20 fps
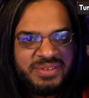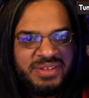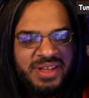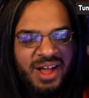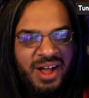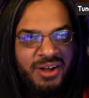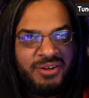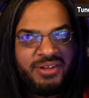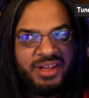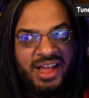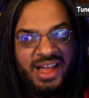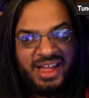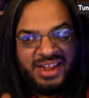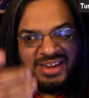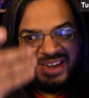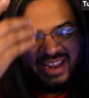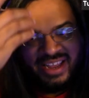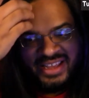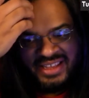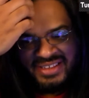Oh
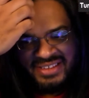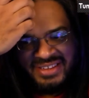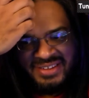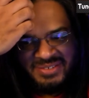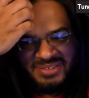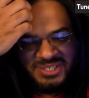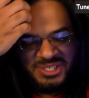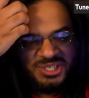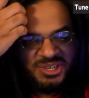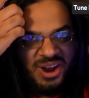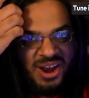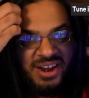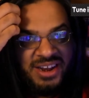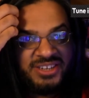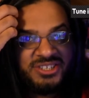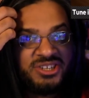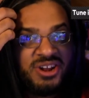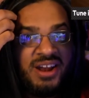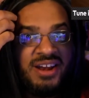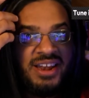God, yeah, you would
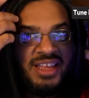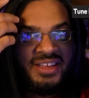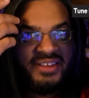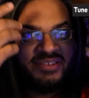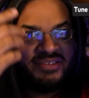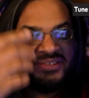Starlink.